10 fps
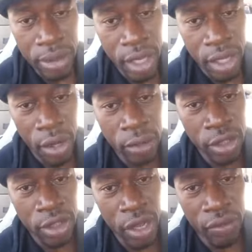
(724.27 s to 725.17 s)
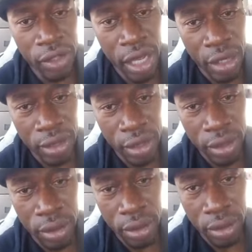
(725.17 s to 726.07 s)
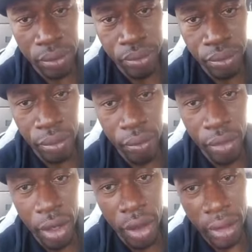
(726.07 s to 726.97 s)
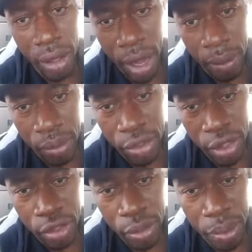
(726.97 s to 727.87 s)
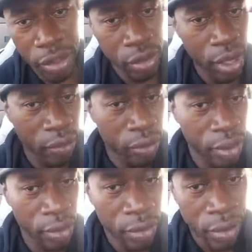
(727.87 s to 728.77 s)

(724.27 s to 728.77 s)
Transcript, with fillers: Yeah, Los is definitely talented. I appreciate you, Basil Everett.